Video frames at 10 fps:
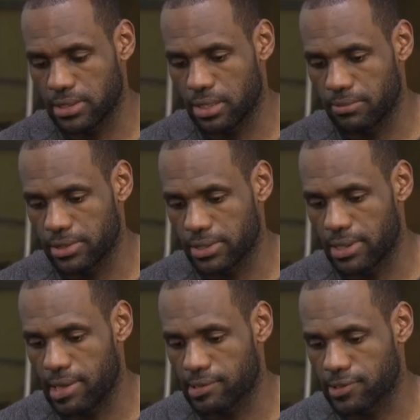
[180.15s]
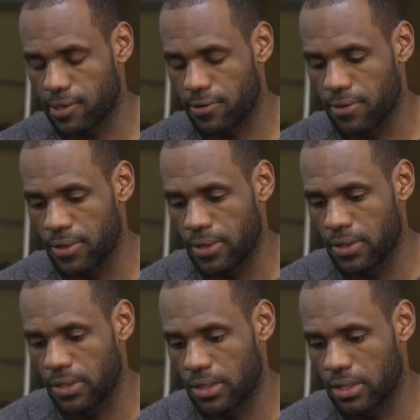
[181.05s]
meant a lot. So
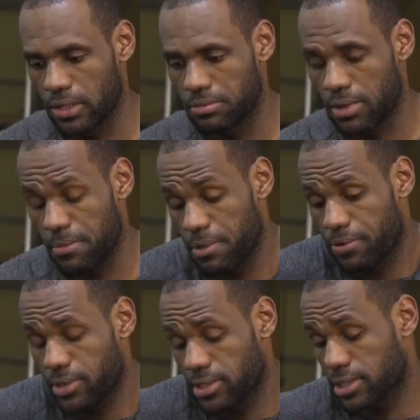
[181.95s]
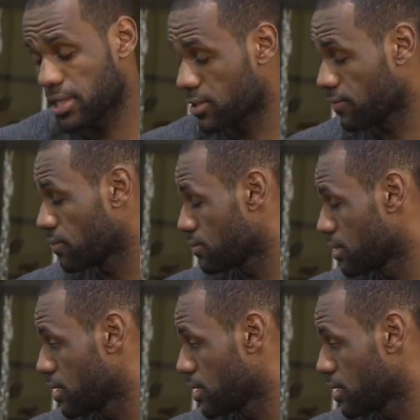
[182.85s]
I've been pretty successful